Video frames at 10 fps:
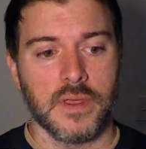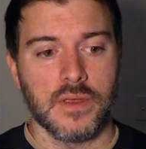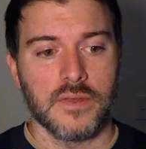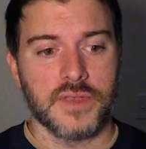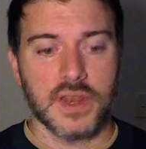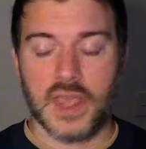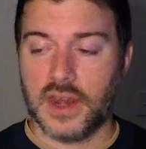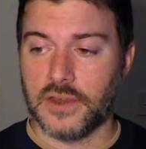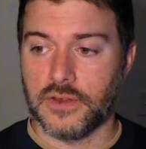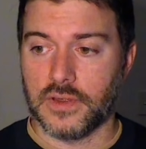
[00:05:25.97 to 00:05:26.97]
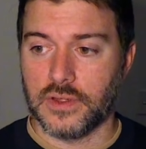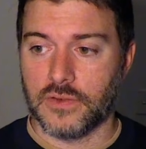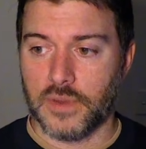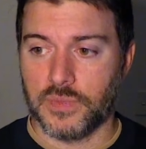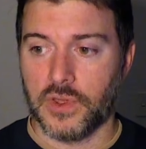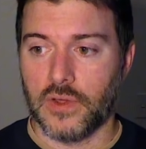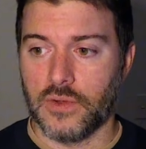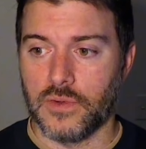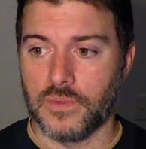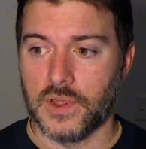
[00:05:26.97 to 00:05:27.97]
dedicated
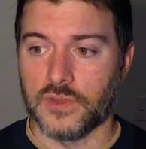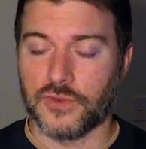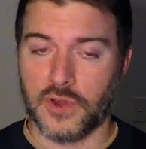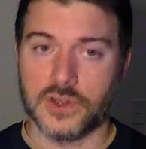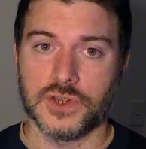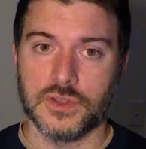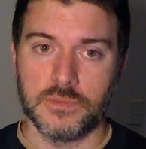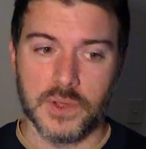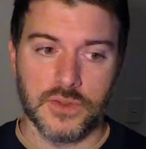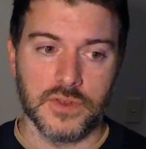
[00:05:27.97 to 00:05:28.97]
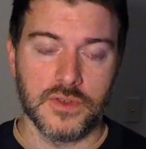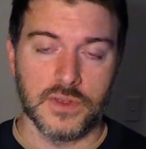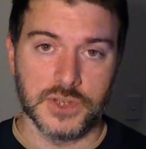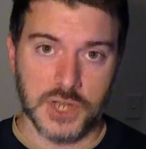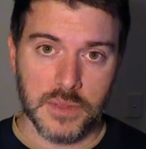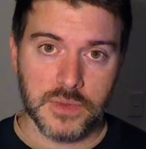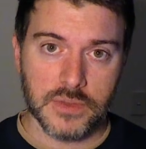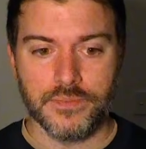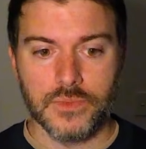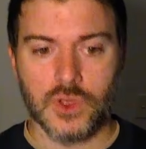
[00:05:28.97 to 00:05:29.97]
crypto instructions built into the
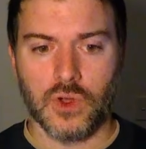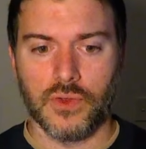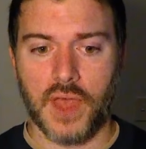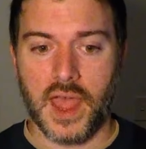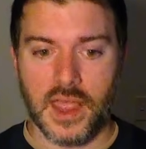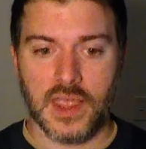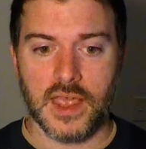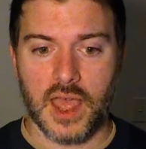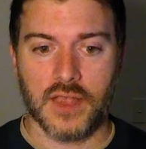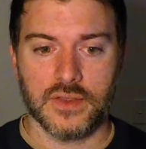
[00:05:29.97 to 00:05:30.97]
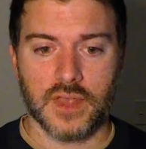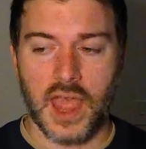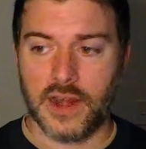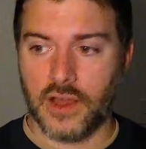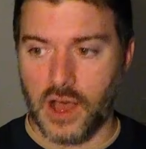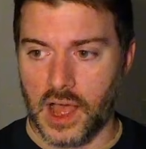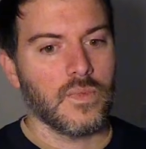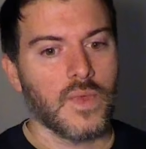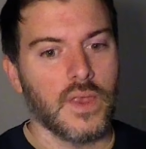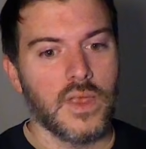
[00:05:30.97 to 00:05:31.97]
chips called
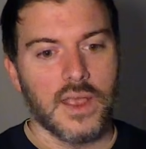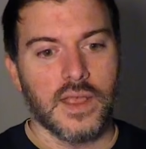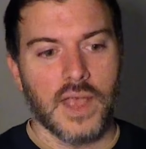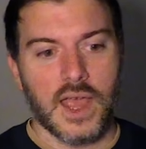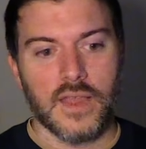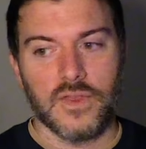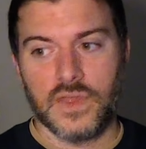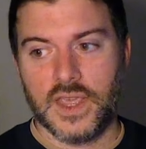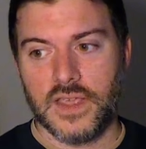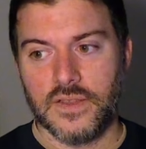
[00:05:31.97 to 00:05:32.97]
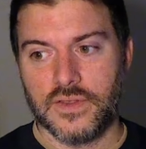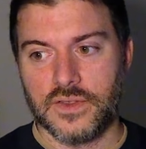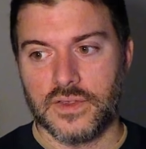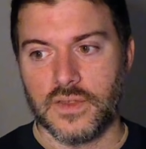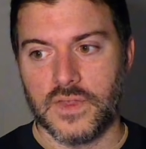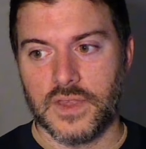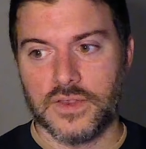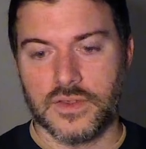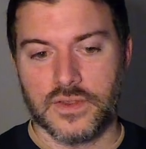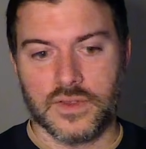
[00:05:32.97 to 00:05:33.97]
AES-NI. And
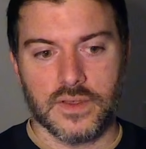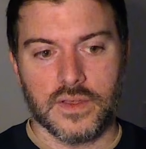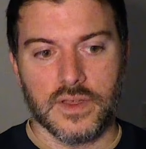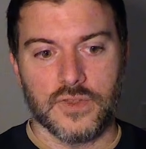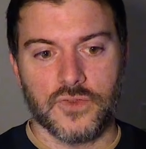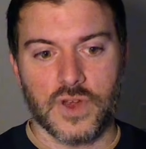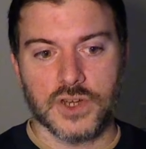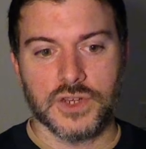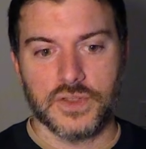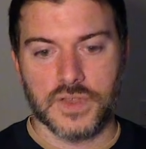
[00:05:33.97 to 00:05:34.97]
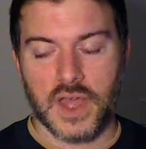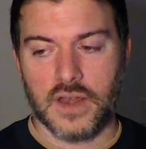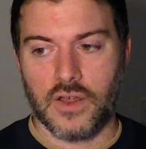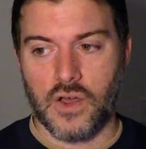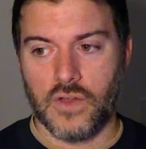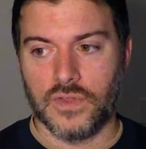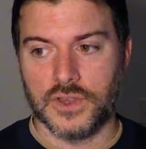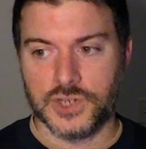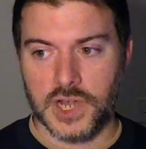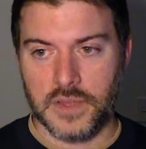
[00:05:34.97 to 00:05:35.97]
this instruction set on the
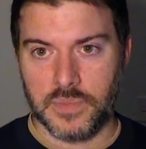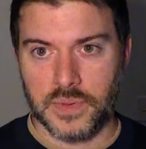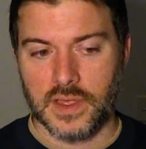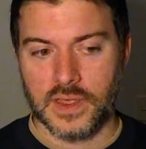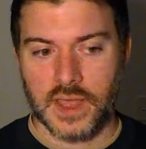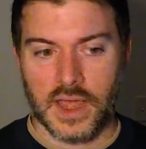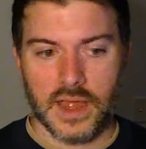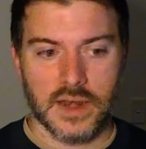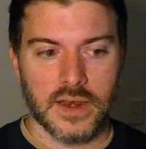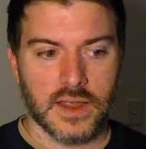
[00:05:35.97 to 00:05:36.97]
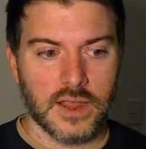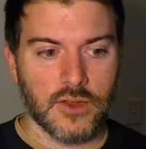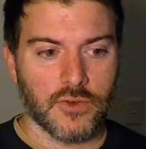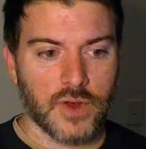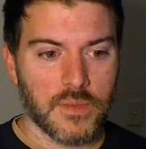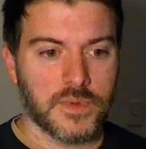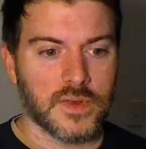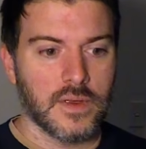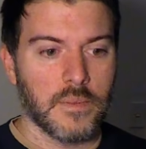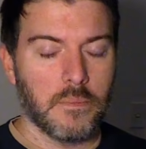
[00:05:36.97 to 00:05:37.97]
chip can
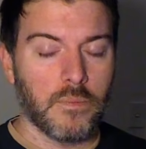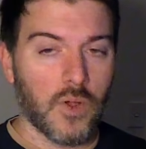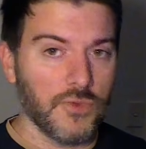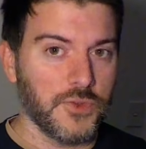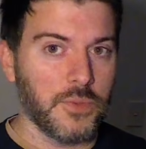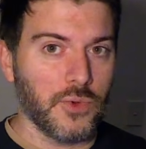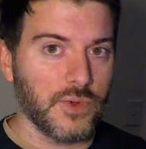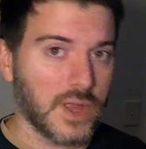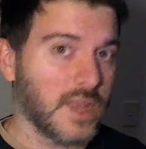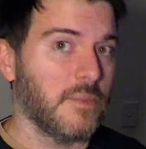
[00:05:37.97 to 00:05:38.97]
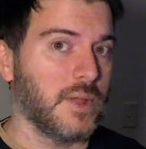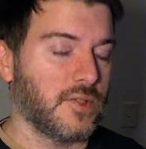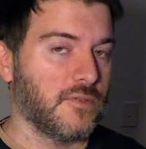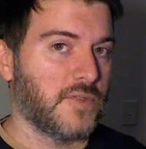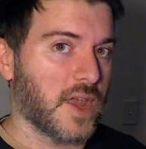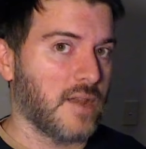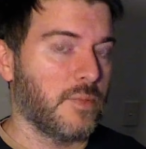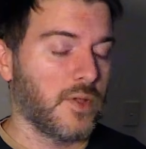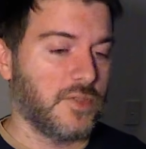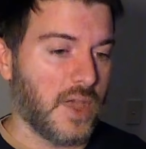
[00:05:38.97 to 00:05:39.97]
encrypt multiple gigabits of data
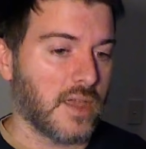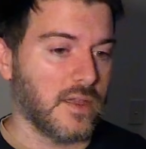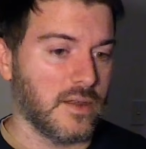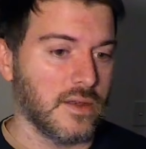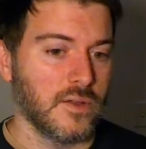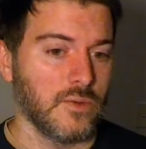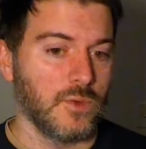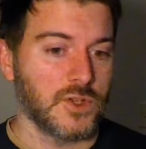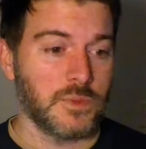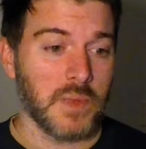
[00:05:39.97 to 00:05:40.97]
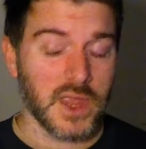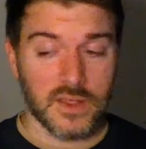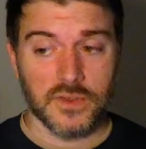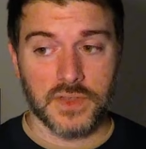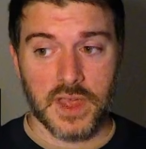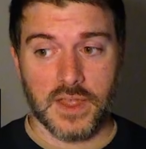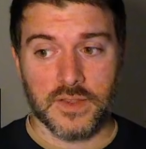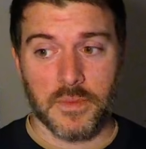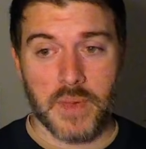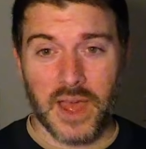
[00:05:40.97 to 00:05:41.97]
per second, which means that
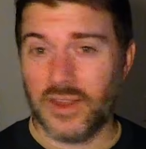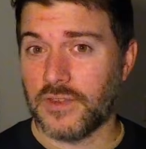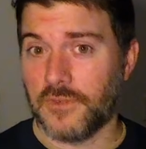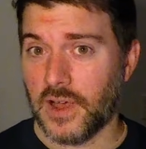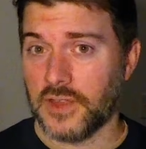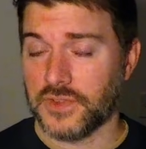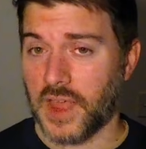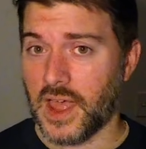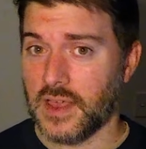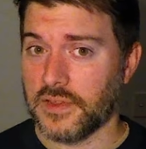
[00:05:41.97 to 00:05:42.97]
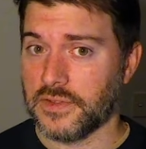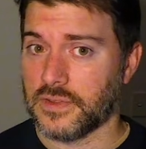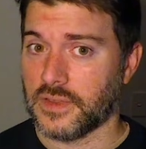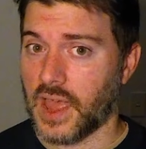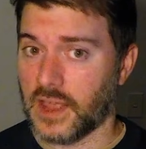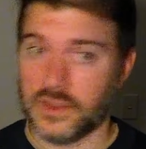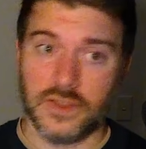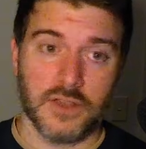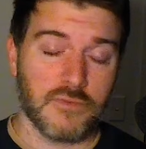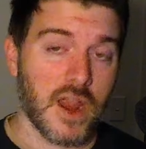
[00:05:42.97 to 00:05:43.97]
it's about as fast as
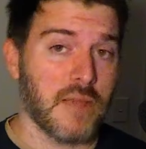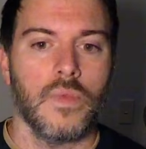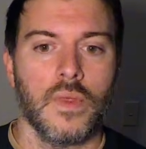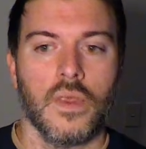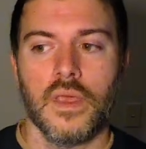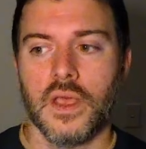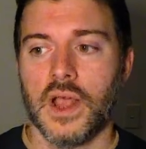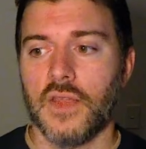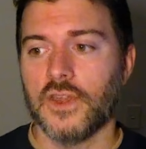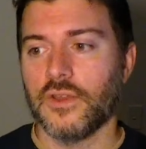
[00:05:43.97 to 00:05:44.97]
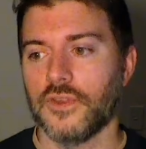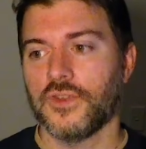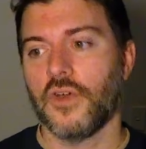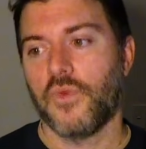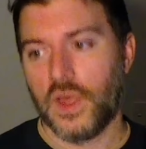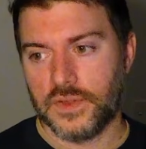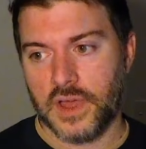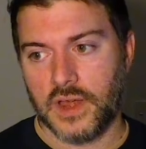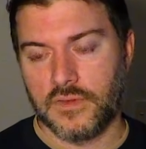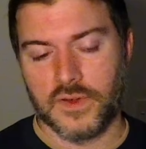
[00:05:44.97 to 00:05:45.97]
accessing RAM. And then on the software
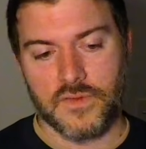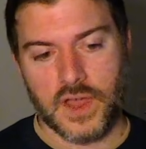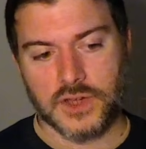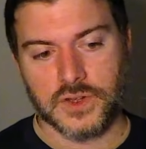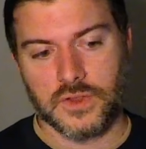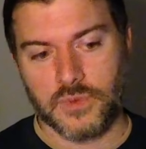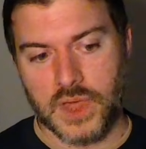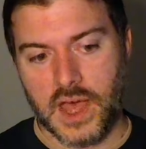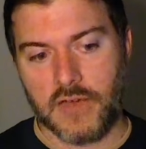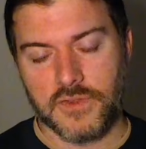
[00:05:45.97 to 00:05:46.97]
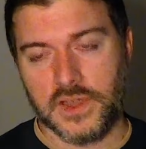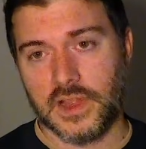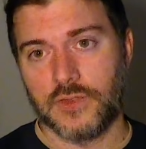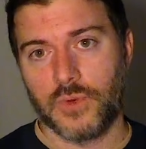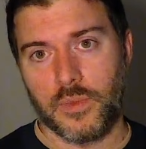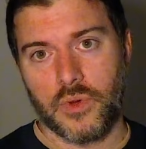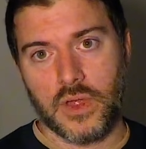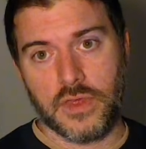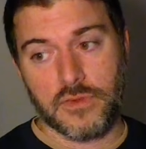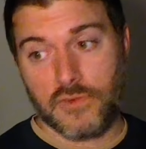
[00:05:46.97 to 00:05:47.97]
side of innovations, we have TLS
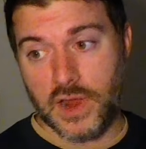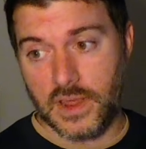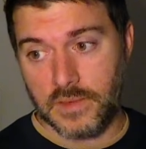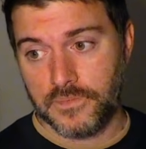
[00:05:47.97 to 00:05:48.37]
1.3,